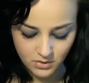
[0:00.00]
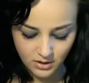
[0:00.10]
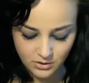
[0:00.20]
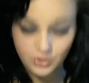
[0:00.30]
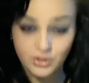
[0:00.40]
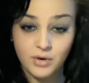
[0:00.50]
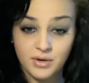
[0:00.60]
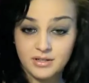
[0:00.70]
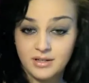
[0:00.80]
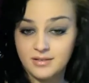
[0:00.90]
you can go ahead
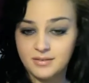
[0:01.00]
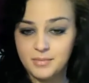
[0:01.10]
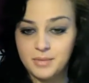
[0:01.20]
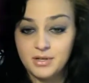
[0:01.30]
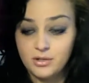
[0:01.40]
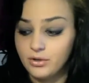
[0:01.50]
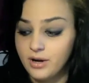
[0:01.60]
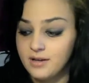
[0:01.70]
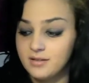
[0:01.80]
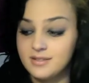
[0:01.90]
and get maybe a
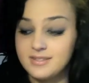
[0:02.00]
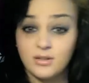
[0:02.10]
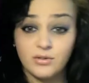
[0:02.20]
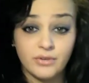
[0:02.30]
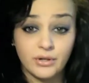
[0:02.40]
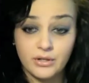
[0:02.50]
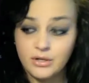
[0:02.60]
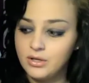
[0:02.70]
gray, silver,